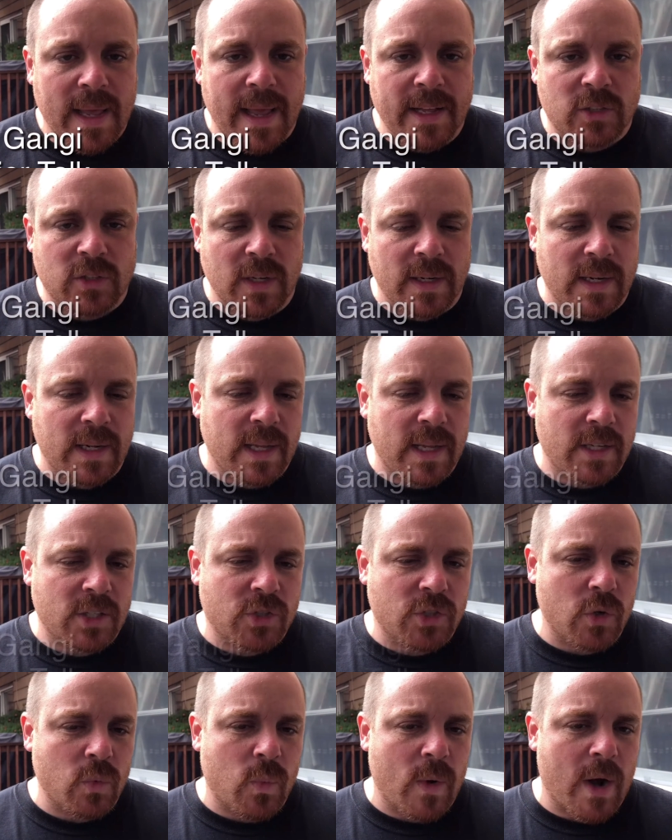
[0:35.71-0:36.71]
It's an
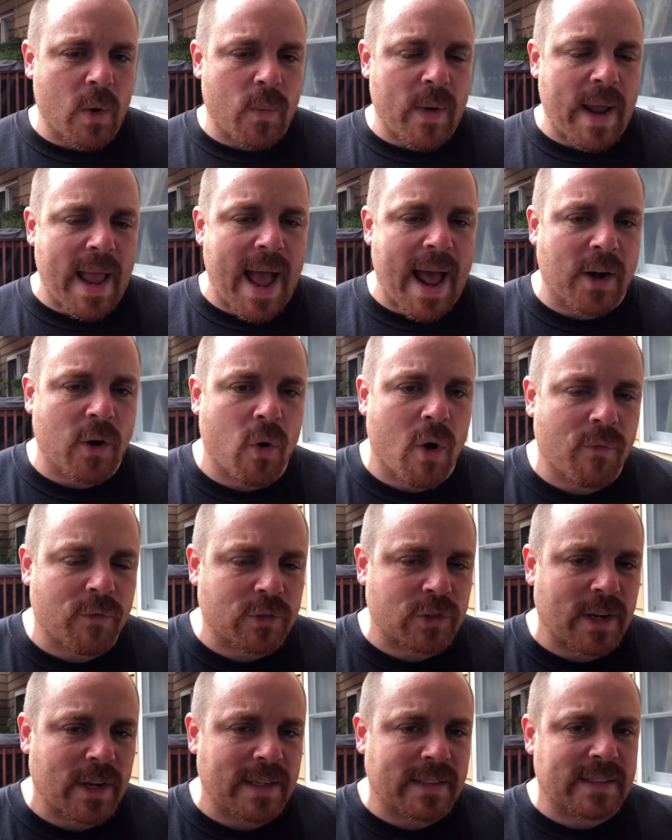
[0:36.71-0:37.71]
issue where we had an
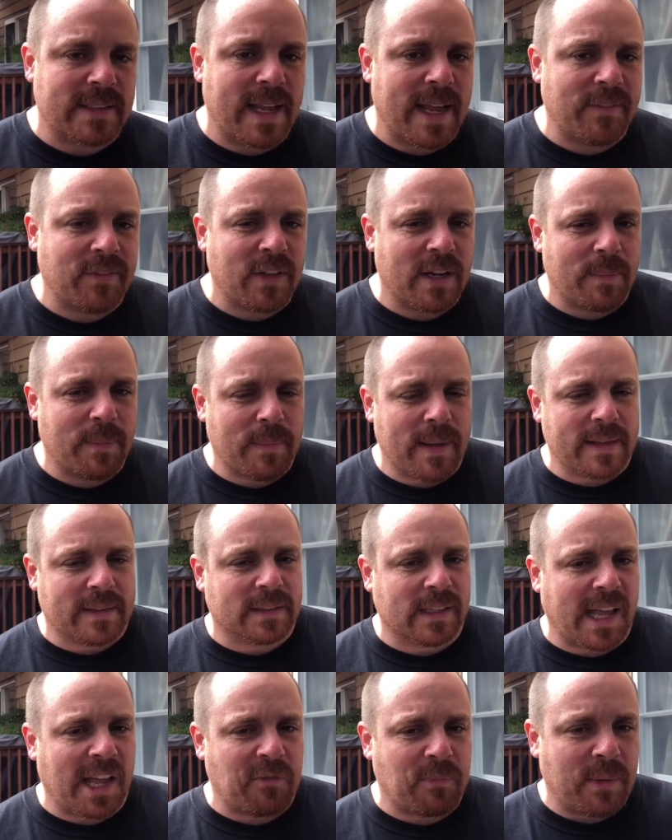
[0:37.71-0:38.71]
officer that saved an
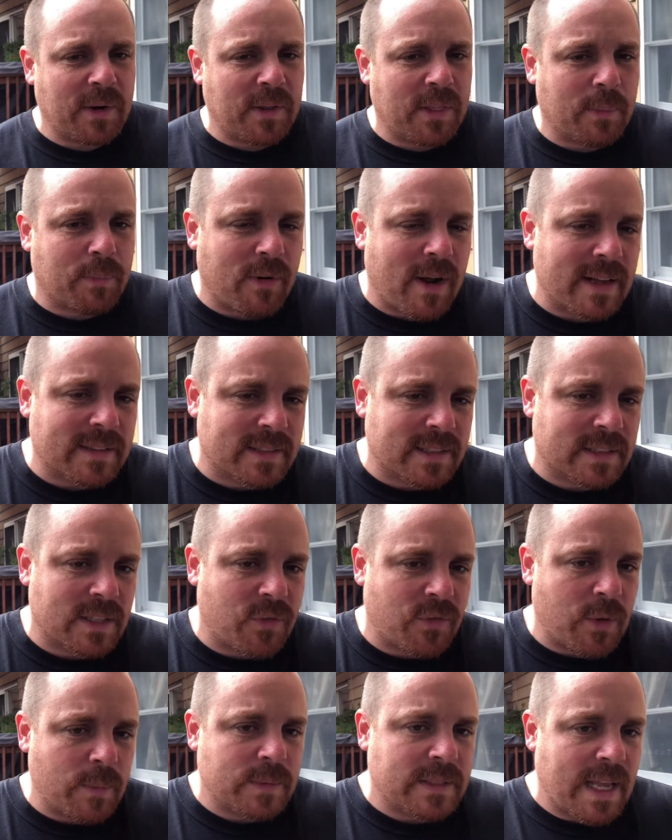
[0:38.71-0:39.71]
inmate's life, but in the process
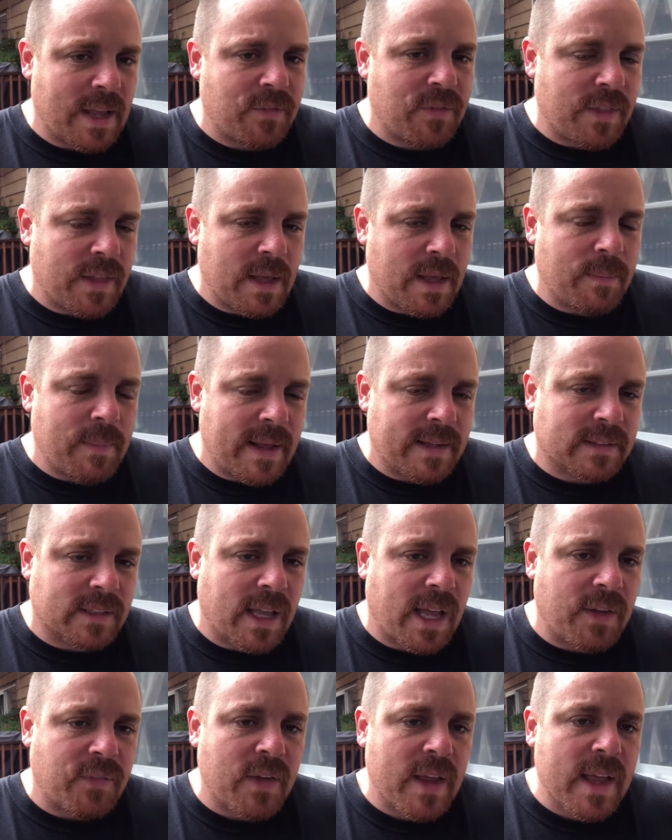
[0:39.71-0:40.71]
of him saving the inmate's
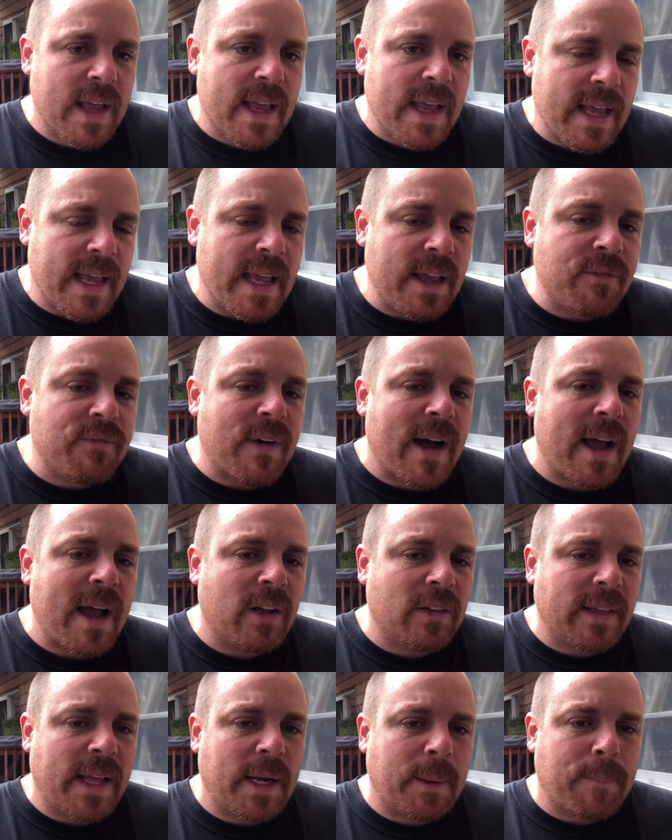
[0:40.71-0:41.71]
life, he
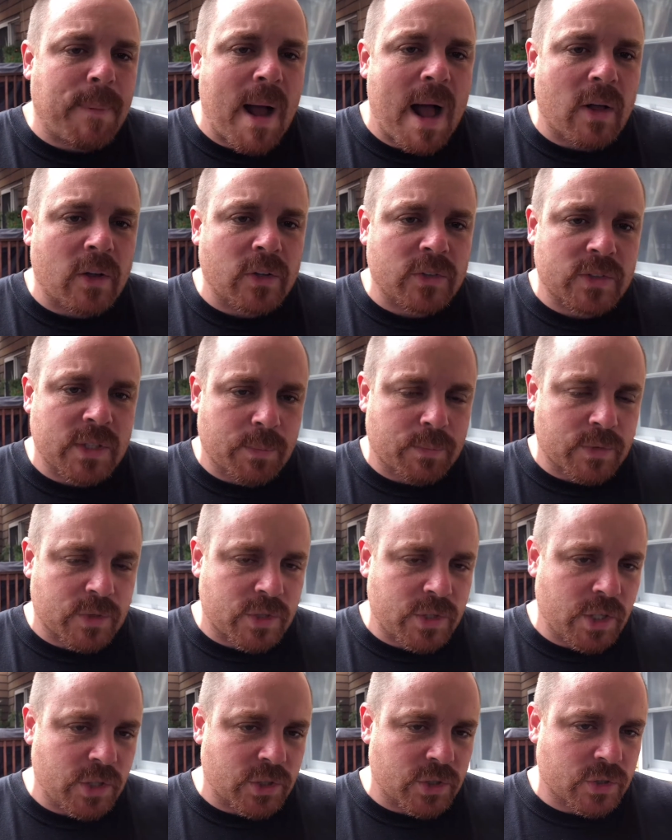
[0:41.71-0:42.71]
violated policy and
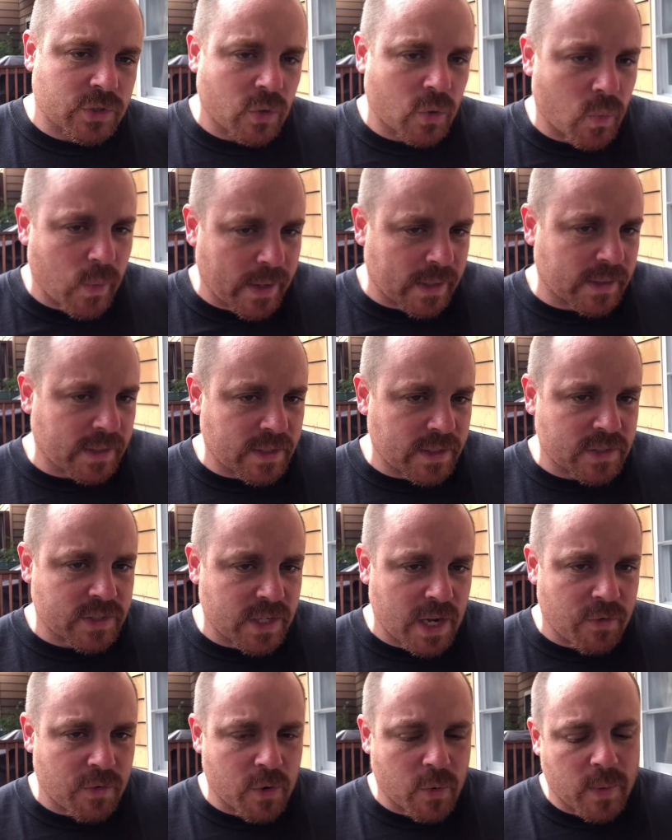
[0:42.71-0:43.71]
procedure. So quickly, the
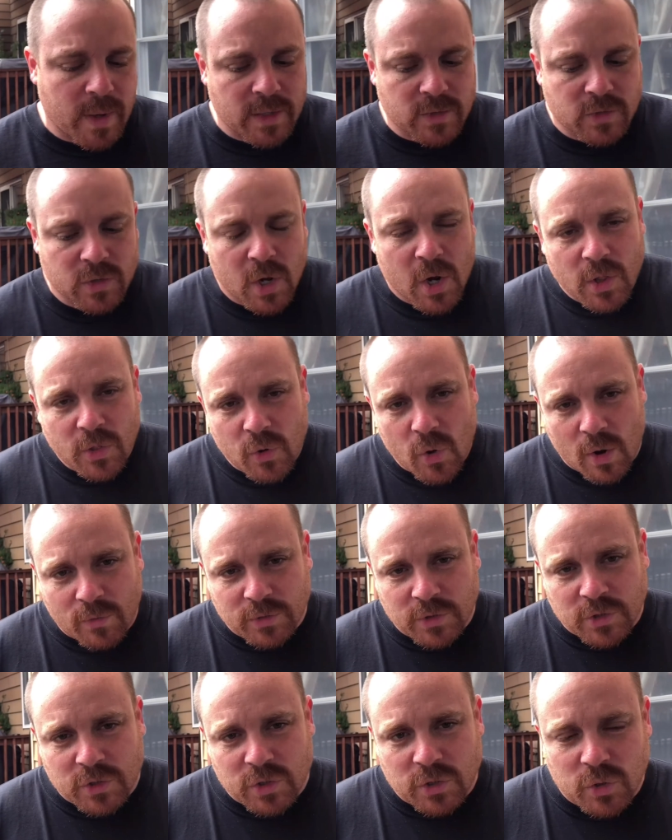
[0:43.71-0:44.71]
scenario is the
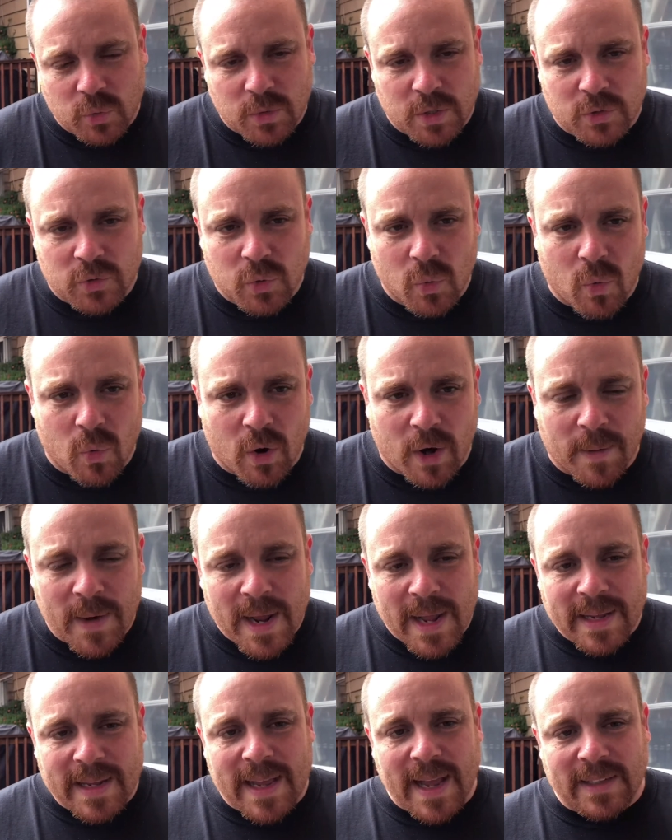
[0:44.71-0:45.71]
officer's doing a tour,
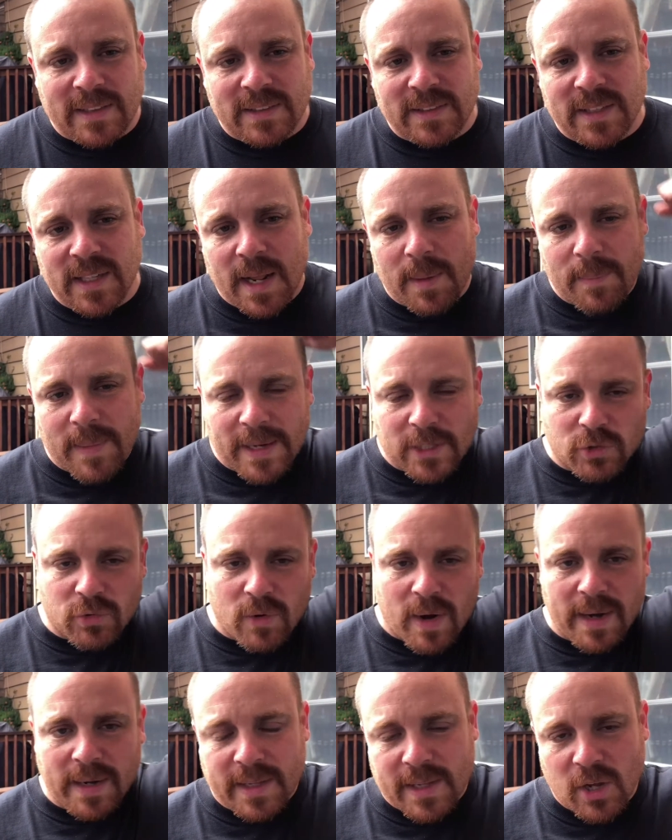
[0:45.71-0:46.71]
catches an inmate
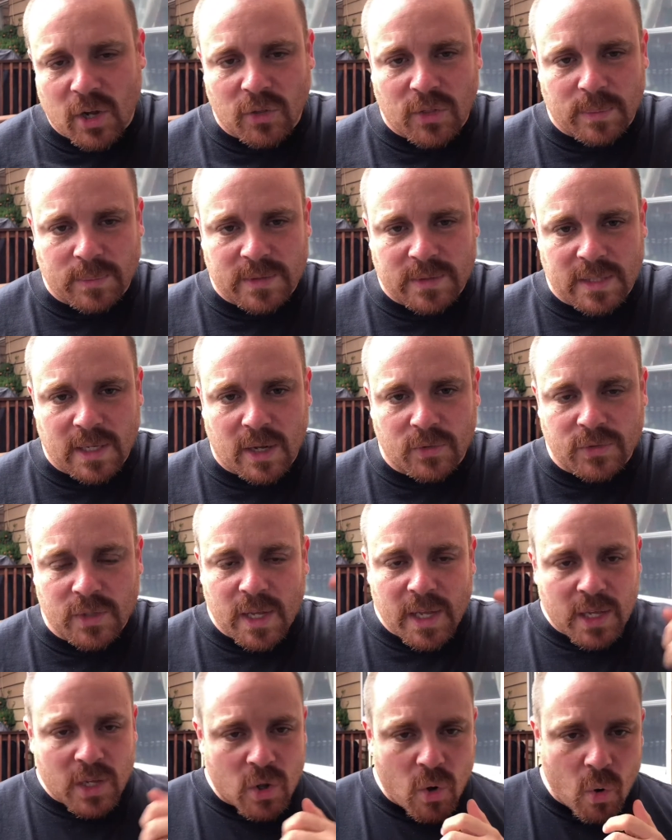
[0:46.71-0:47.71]
trying to kill themselves,
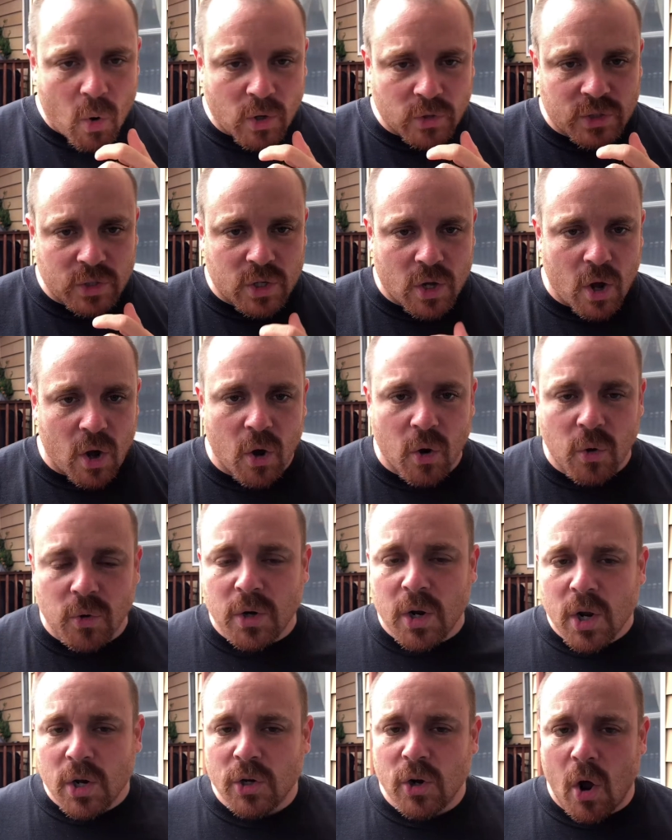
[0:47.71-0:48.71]
calls the
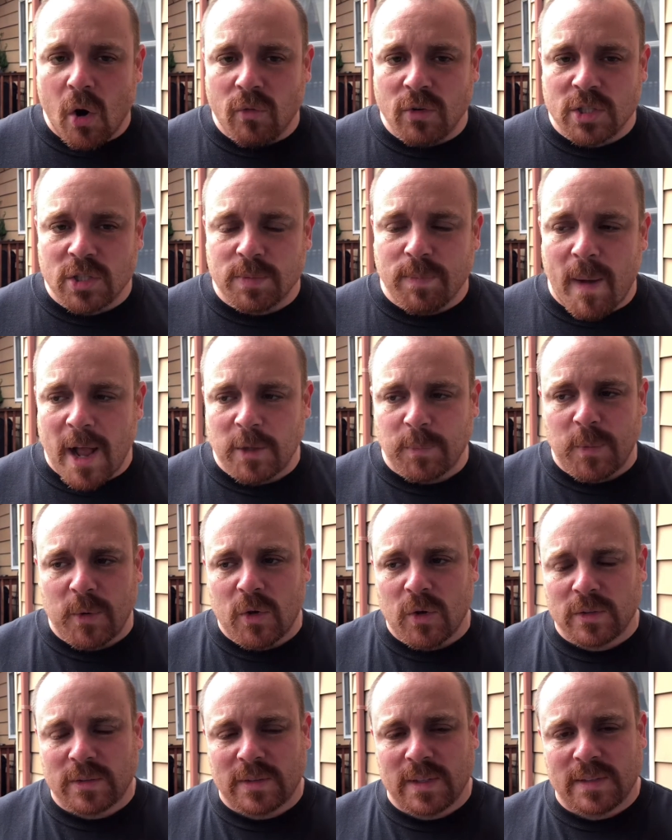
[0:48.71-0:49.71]
code, no response
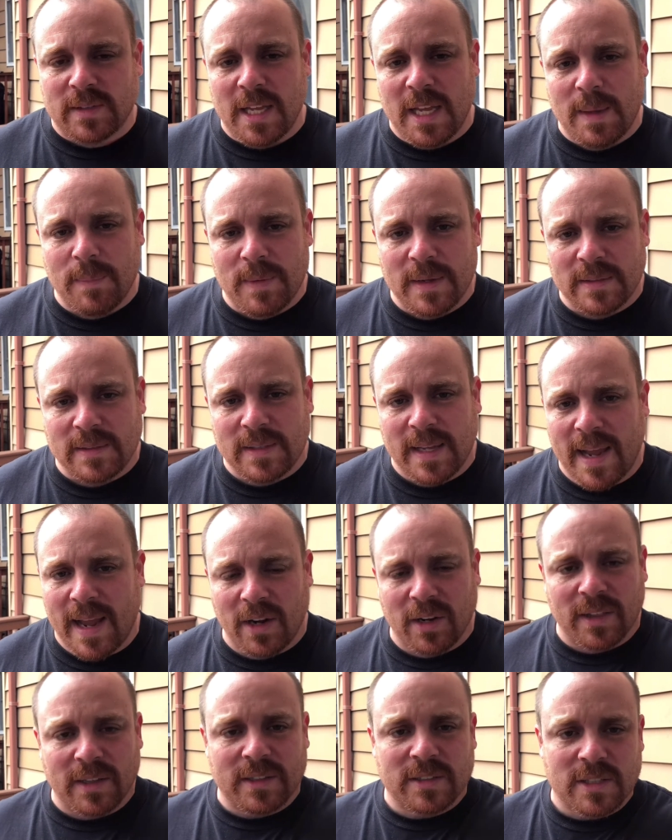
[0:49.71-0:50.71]
because the team is
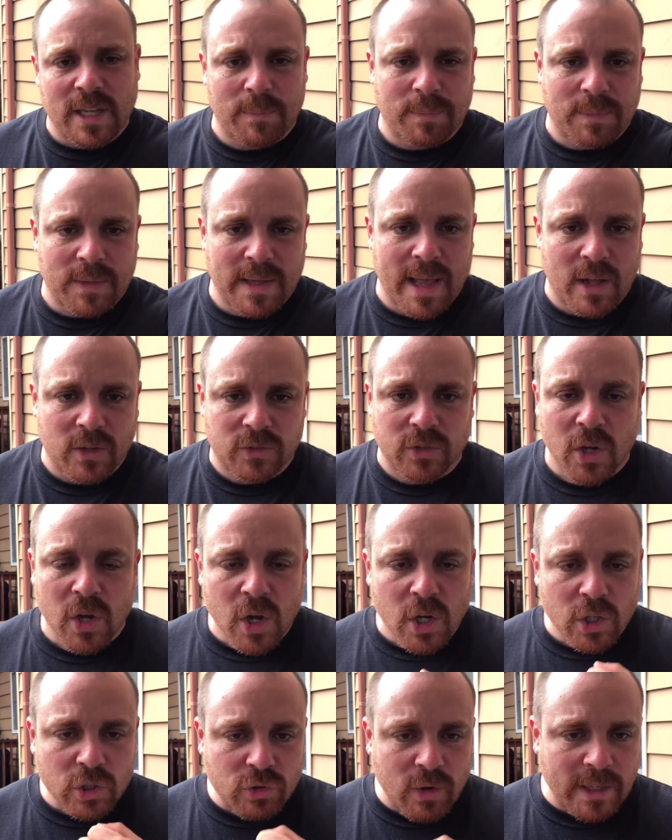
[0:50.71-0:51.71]
handling something else,
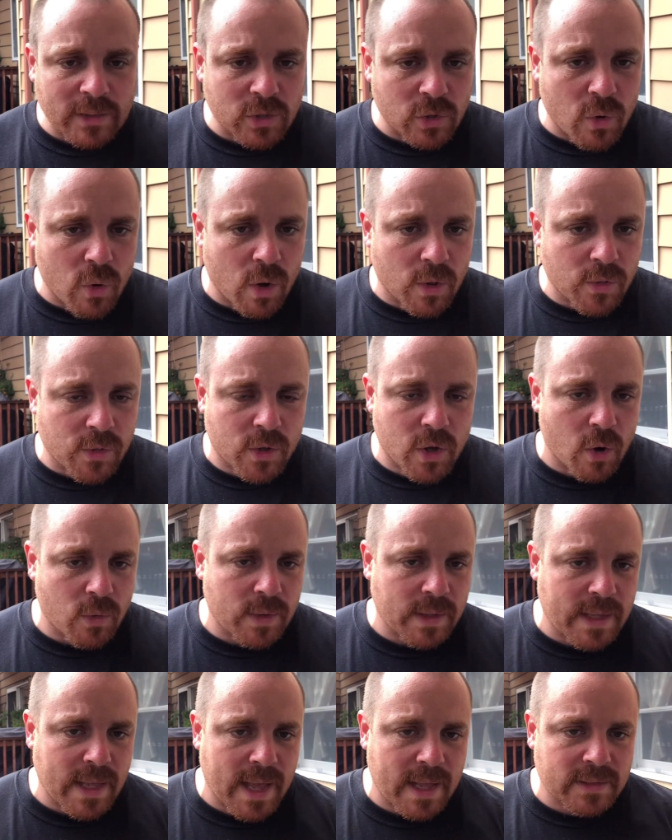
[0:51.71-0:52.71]
tries to call the
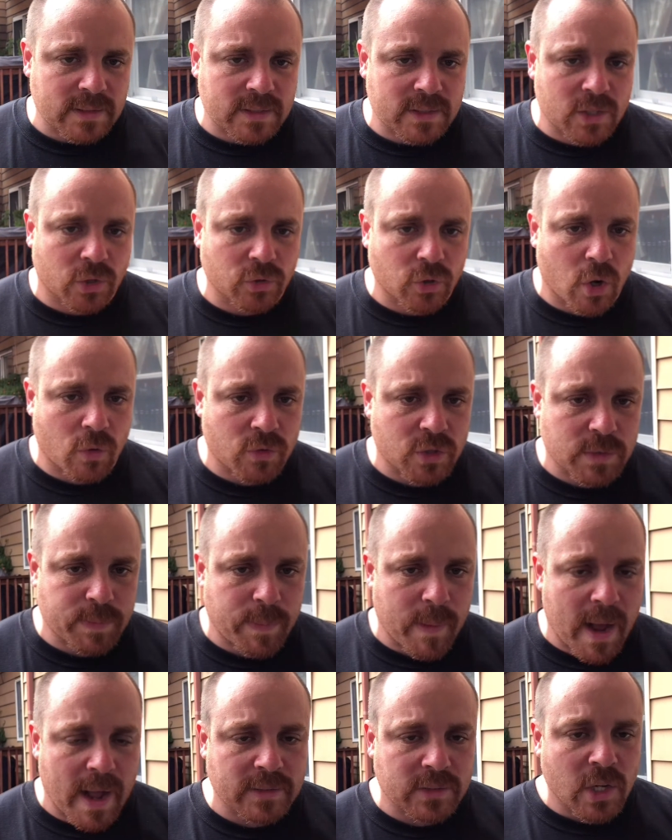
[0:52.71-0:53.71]
code again, still no
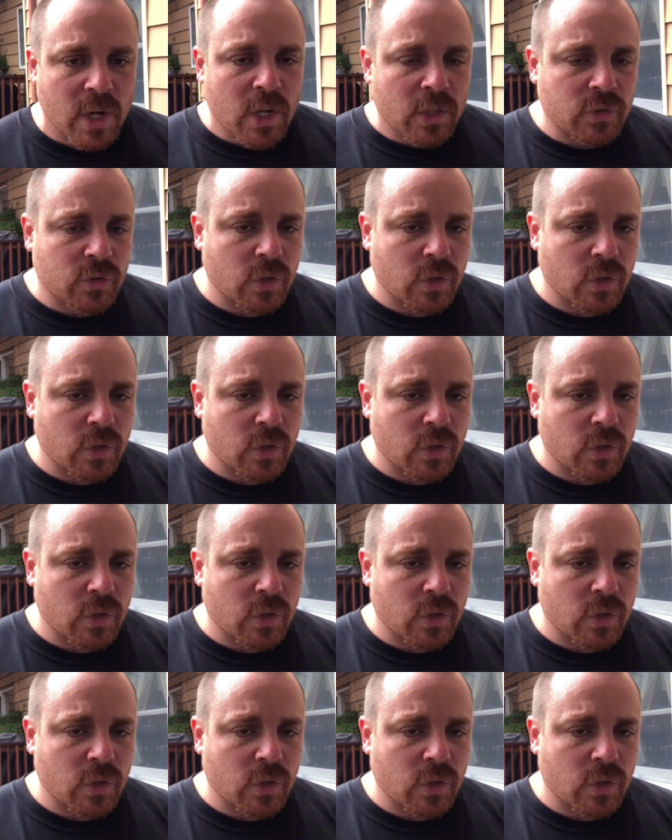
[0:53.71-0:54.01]
response.